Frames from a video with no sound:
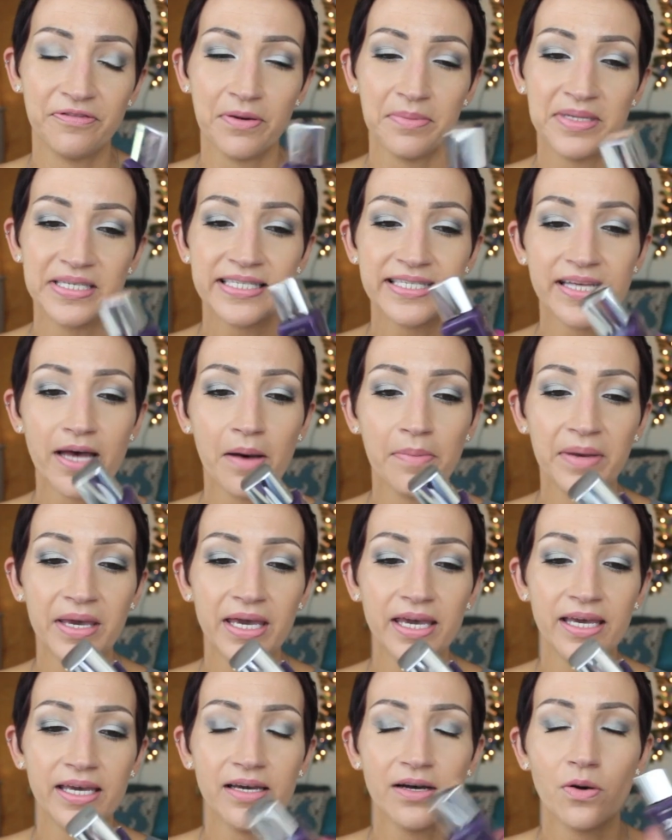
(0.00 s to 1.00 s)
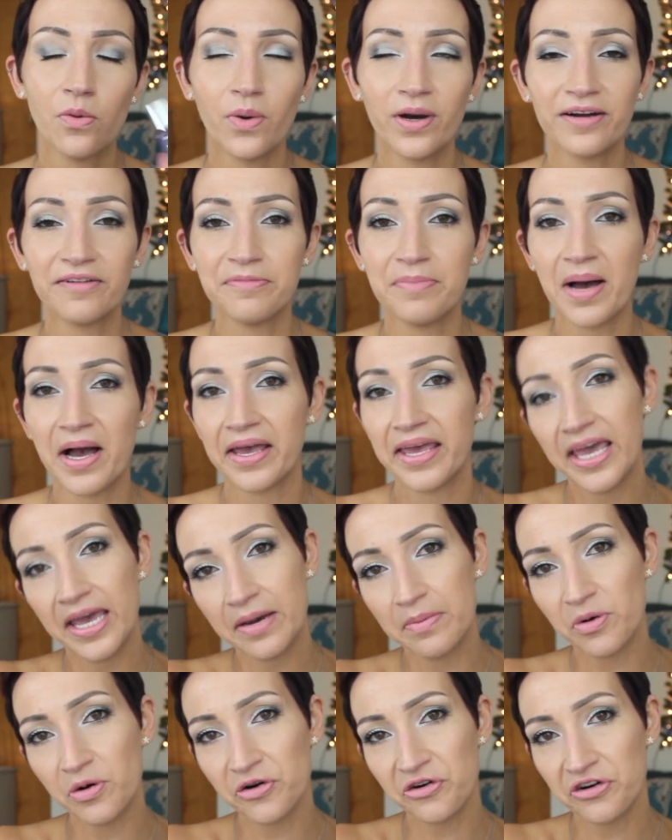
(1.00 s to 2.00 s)
from a subby, one of my
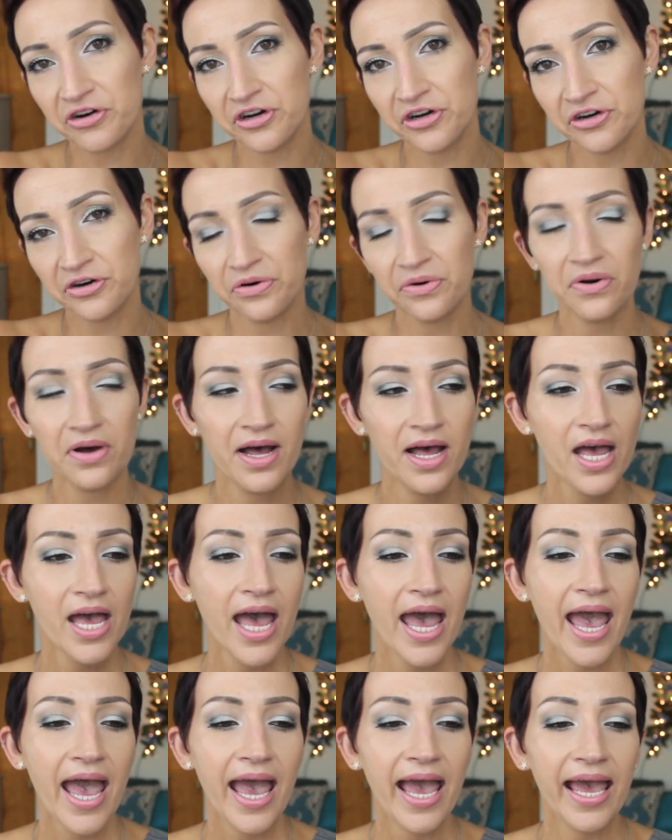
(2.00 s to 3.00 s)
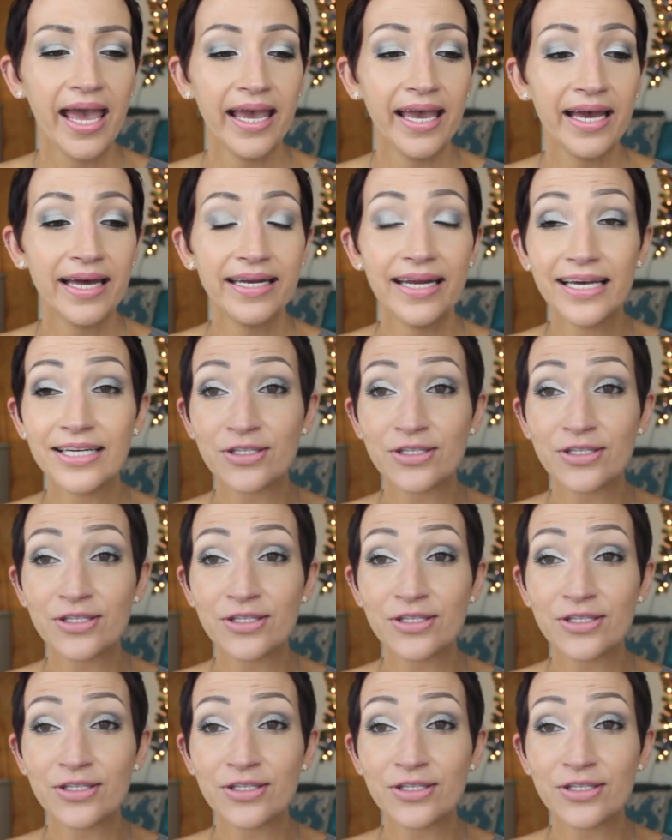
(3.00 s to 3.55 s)
camel crew. And